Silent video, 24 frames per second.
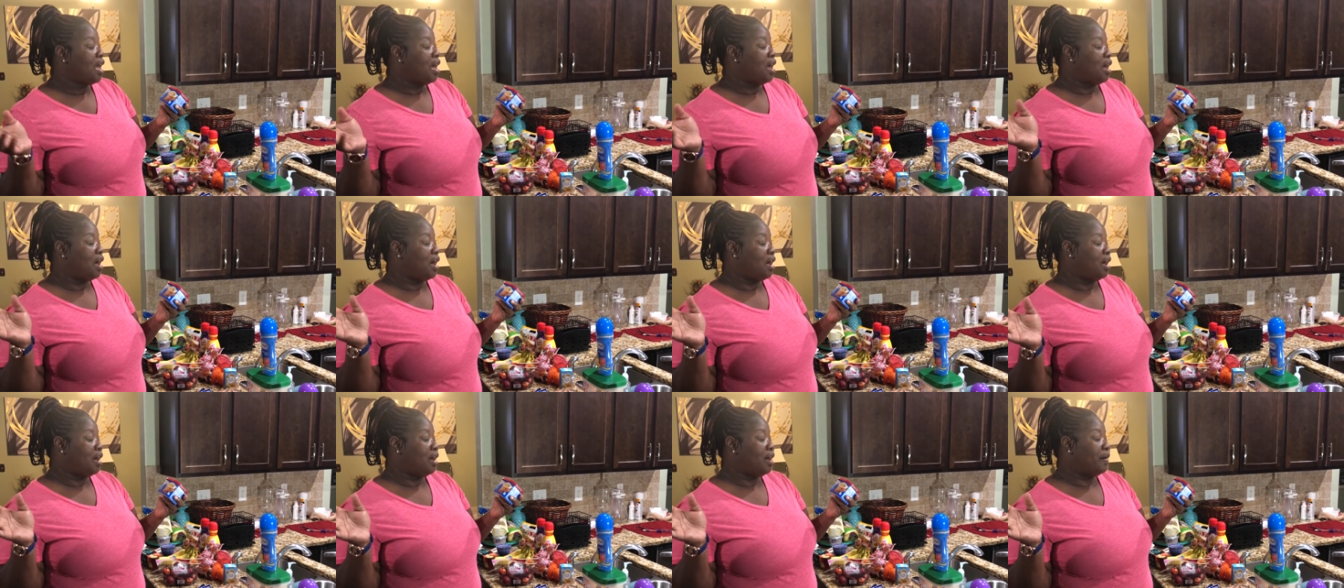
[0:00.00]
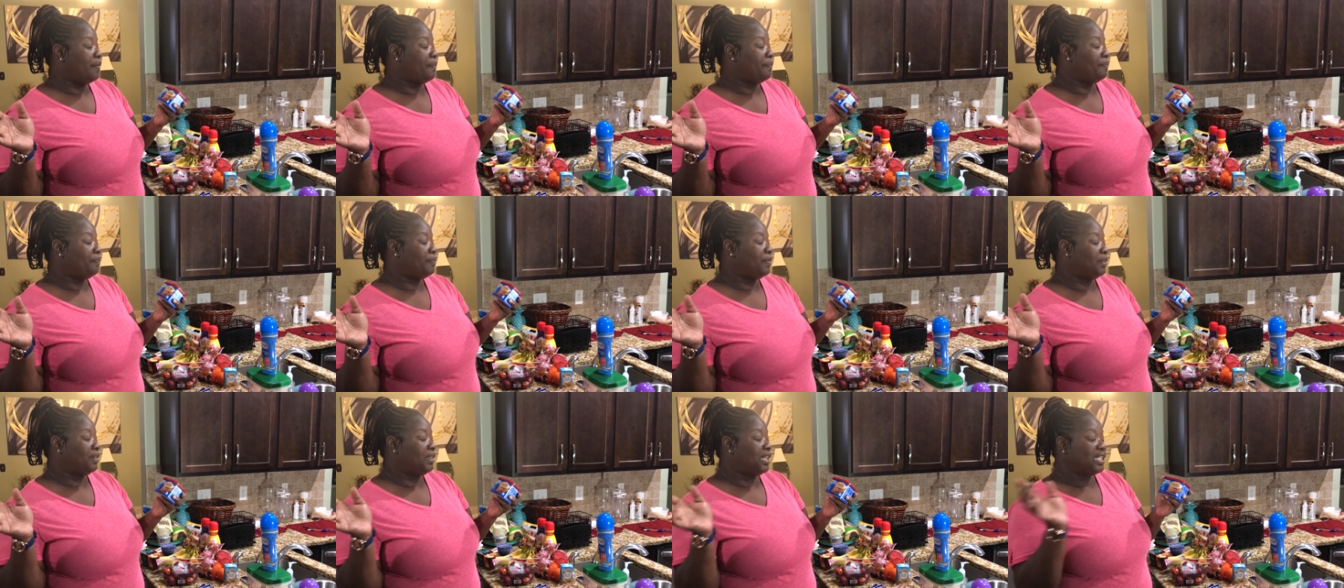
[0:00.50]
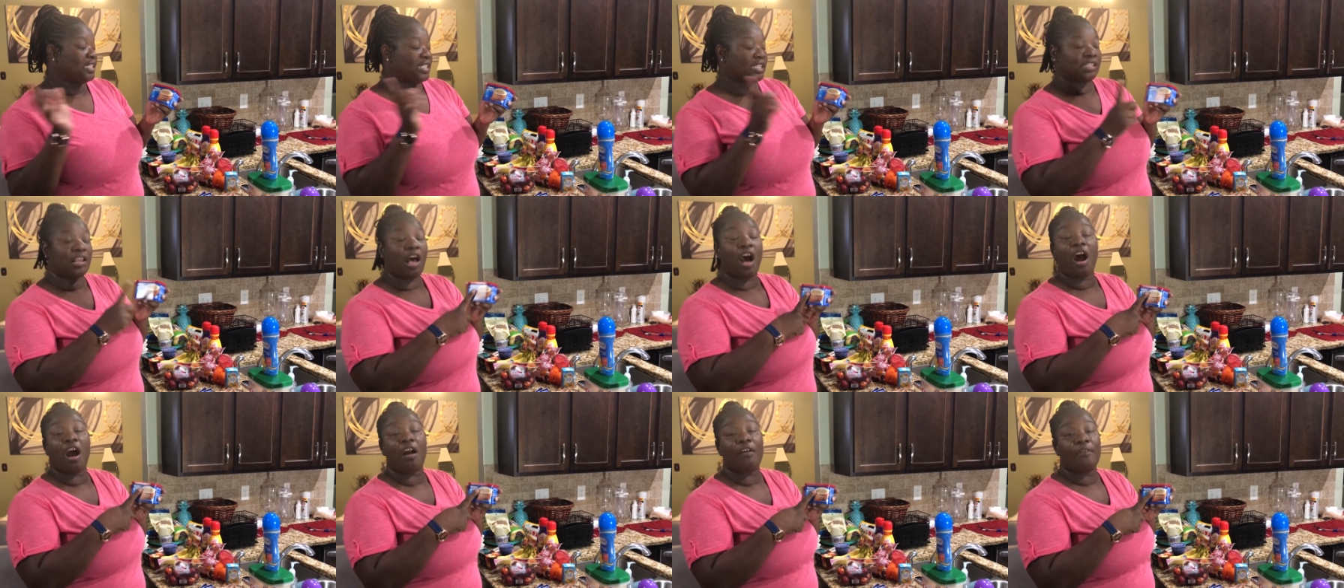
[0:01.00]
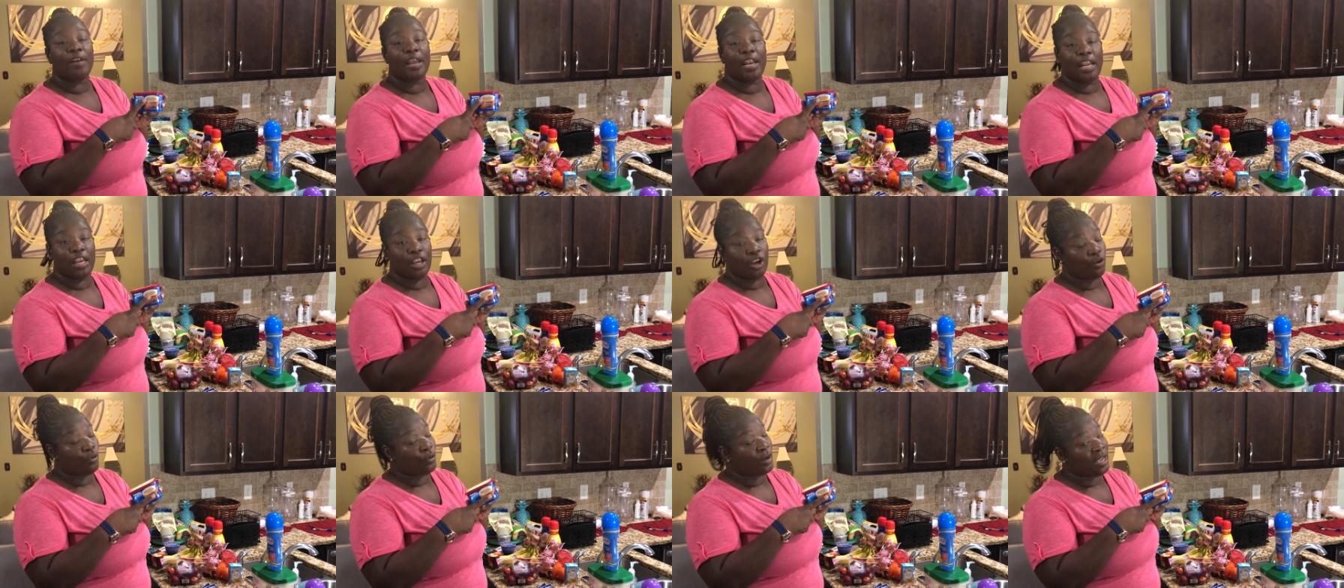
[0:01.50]
um, this is already
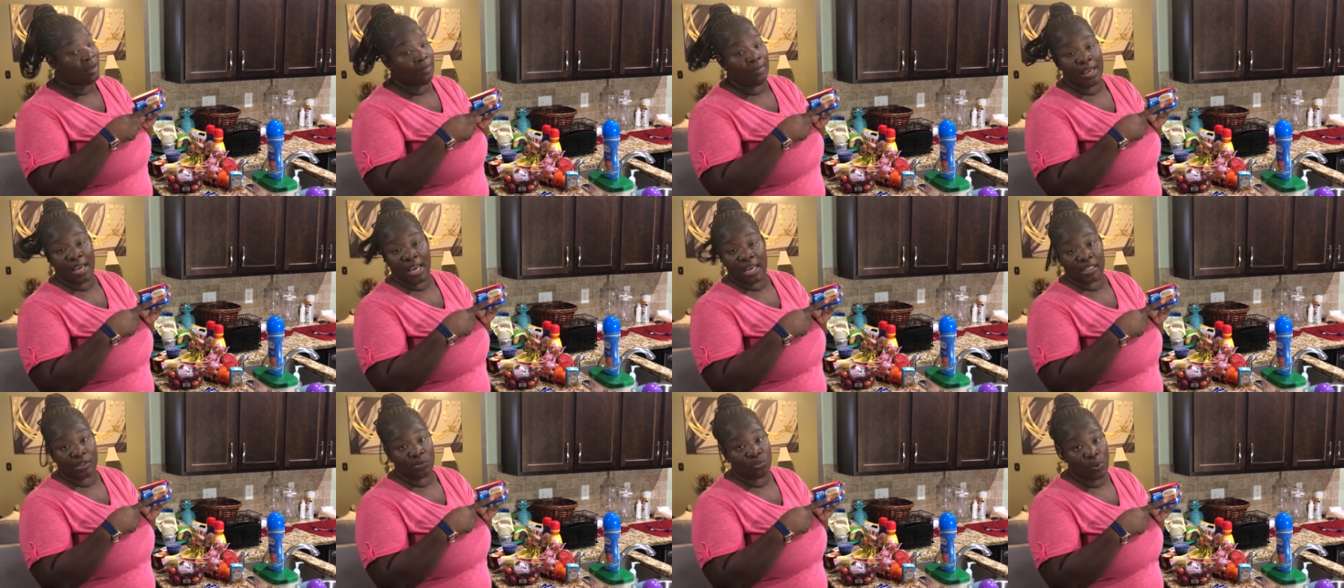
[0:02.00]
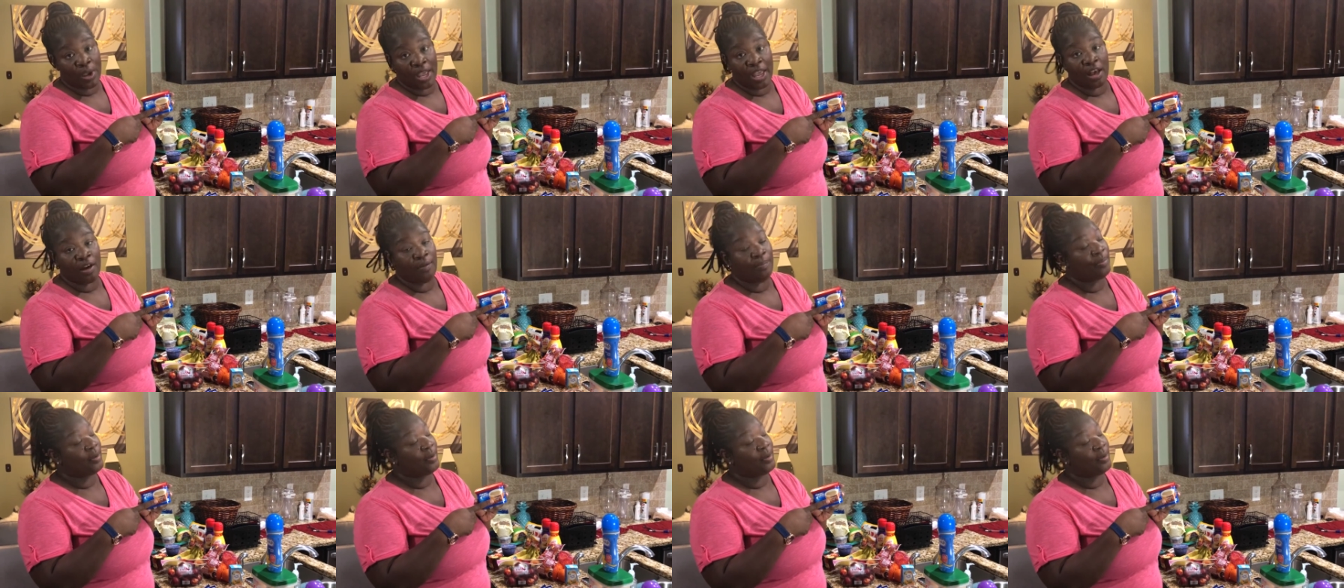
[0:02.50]
creamy as well,